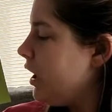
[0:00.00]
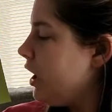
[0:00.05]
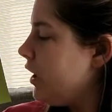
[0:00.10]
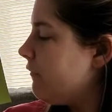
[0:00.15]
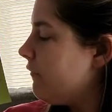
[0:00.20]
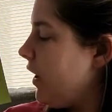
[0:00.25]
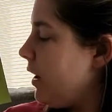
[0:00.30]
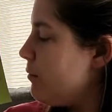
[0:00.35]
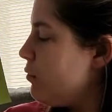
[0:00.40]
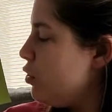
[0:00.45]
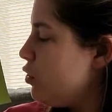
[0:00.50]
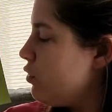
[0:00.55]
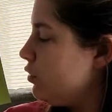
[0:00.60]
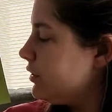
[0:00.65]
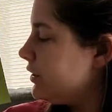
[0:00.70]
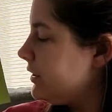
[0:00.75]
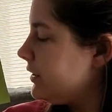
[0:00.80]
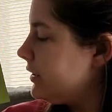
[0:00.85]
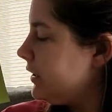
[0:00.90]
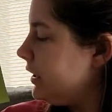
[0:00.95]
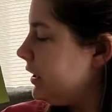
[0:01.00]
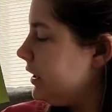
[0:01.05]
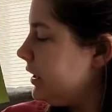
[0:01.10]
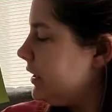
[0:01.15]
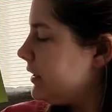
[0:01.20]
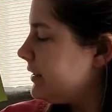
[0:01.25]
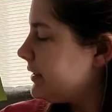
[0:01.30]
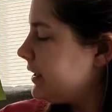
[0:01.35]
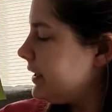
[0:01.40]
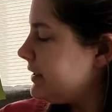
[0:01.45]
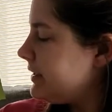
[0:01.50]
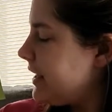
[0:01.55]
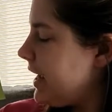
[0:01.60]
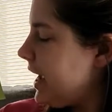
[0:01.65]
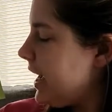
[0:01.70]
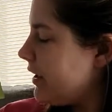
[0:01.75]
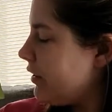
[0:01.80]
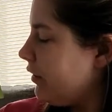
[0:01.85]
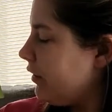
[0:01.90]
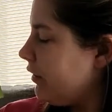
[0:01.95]
Vamoose,
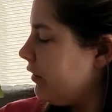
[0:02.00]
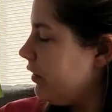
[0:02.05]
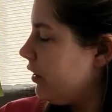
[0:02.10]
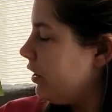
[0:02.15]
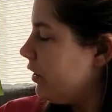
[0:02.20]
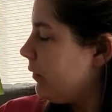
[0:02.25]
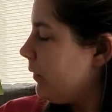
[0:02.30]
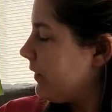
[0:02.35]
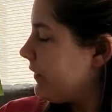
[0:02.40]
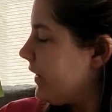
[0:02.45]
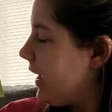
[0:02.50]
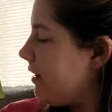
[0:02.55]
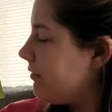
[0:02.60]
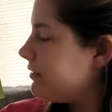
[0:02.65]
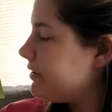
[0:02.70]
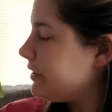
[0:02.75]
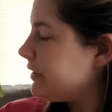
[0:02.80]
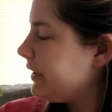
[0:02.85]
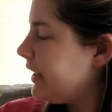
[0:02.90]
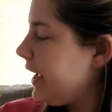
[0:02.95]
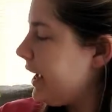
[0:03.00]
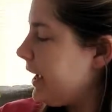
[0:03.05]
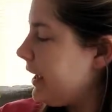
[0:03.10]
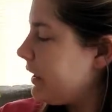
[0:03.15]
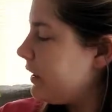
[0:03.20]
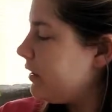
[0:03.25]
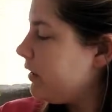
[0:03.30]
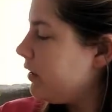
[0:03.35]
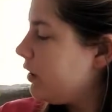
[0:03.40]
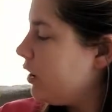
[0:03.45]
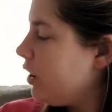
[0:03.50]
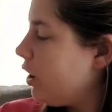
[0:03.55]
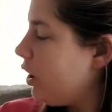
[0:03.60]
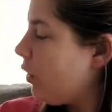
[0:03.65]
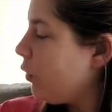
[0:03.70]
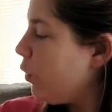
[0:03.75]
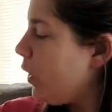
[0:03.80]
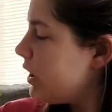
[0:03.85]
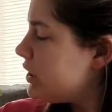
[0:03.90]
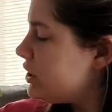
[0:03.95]
skedaddle, without delay.
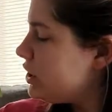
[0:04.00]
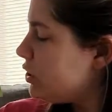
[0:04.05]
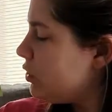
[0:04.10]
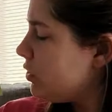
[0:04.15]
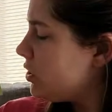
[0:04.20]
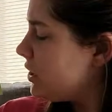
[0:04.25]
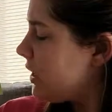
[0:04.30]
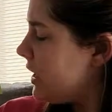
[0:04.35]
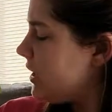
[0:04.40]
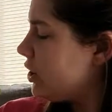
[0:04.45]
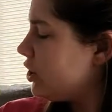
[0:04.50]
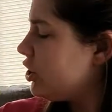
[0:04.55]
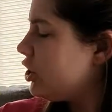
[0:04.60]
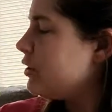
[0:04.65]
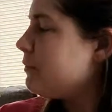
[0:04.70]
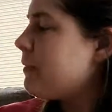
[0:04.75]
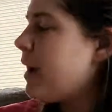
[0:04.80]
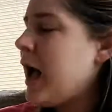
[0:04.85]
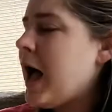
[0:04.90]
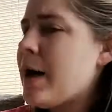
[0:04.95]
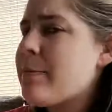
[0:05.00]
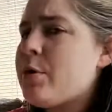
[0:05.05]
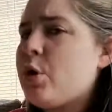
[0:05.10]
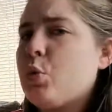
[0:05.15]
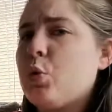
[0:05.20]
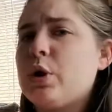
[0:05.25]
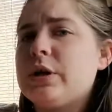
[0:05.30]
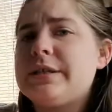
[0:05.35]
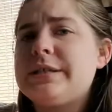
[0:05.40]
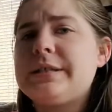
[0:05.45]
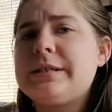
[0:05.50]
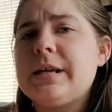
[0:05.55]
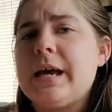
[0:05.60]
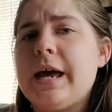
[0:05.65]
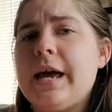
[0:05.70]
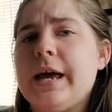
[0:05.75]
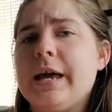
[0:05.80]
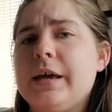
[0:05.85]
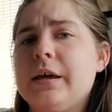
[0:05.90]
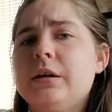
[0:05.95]
What do you think your mama would
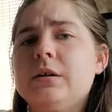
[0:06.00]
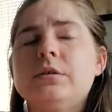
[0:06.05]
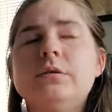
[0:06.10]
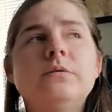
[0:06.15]
say?